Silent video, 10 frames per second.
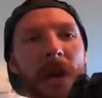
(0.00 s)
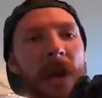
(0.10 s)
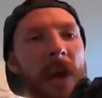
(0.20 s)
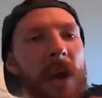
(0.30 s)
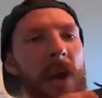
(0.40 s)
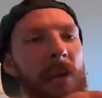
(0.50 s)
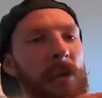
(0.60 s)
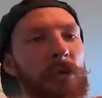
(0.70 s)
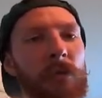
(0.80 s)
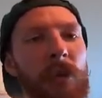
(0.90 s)
and
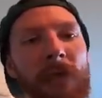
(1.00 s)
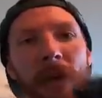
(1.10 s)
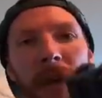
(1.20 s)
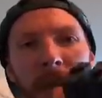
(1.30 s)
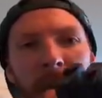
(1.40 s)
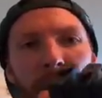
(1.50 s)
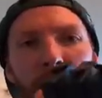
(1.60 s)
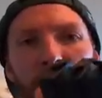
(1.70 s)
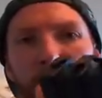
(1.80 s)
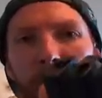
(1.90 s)
I've got like
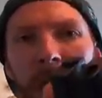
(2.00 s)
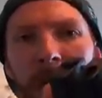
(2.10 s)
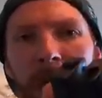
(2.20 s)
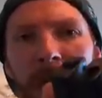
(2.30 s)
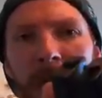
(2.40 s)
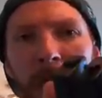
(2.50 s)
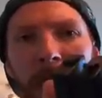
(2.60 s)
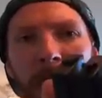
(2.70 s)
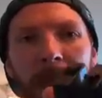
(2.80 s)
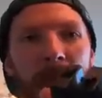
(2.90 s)
2 or 3 of these, I
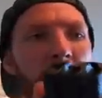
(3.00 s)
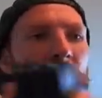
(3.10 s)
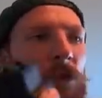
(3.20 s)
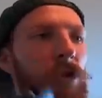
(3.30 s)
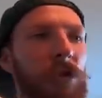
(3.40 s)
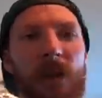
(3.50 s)
believe, and so I can charge